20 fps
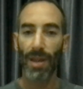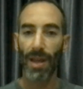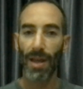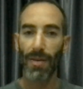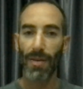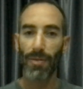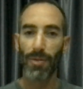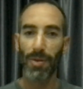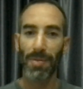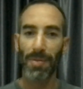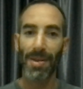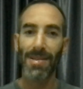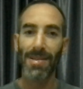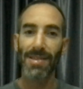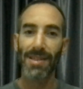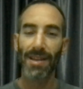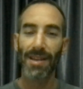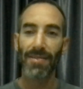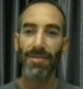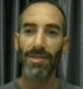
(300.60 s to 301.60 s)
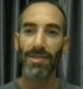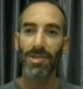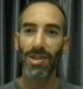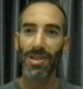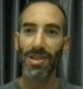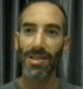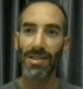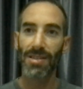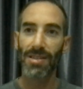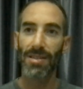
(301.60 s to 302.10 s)
And for myself,
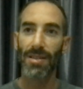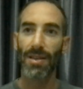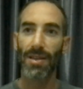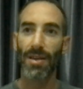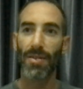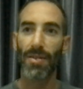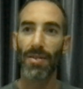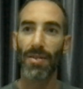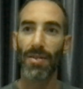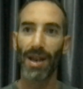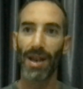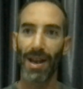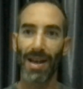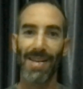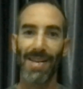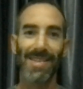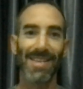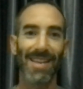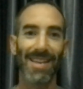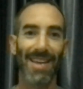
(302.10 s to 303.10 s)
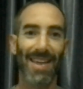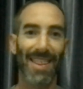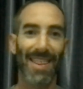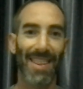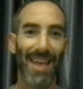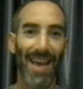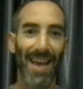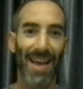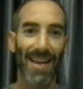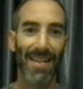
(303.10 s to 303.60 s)
just
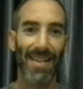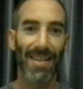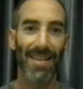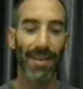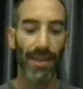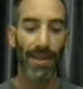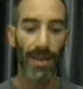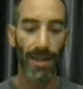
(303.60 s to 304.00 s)
realizing that